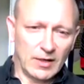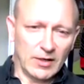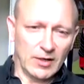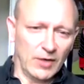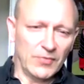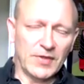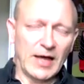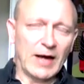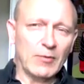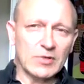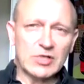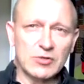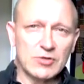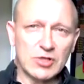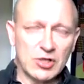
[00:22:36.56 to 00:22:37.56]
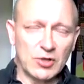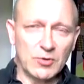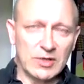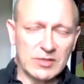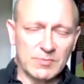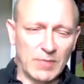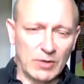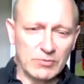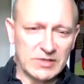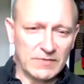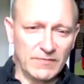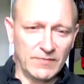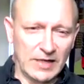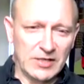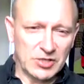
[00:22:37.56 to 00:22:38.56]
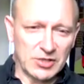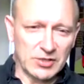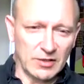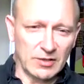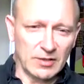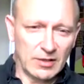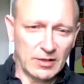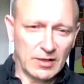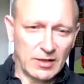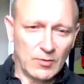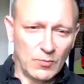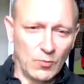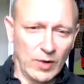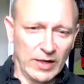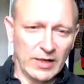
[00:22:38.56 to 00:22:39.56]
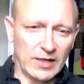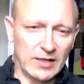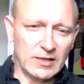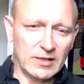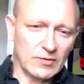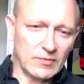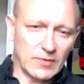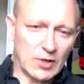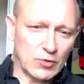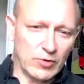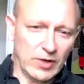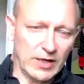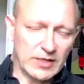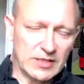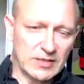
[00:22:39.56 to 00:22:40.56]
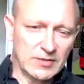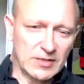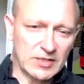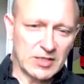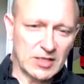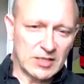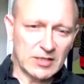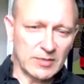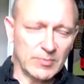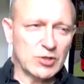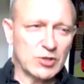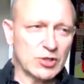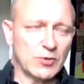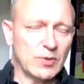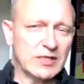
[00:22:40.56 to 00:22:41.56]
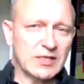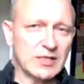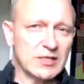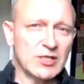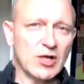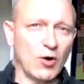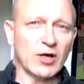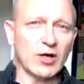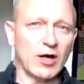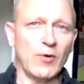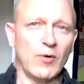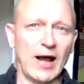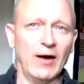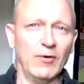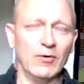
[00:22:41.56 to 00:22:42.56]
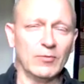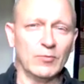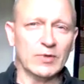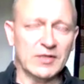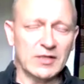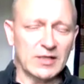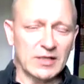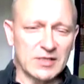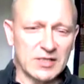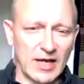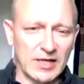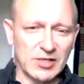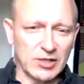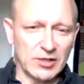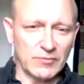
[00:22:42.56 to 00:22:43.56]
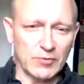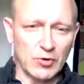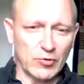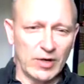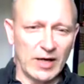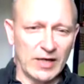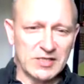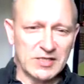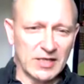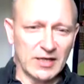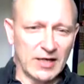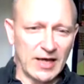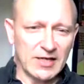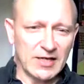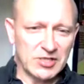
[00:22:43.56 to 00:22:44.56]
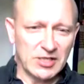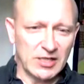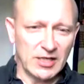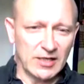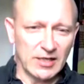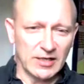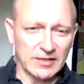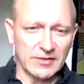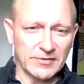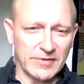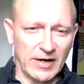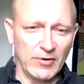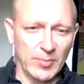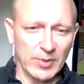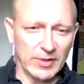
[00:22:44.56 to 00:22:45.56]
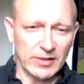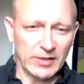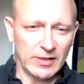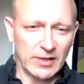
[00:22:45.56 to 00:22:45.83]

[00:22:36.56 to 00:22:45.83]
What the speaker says: That was Usui's motivation when he created the system. Usui did not go out with the intention of creating an energy healing therapy.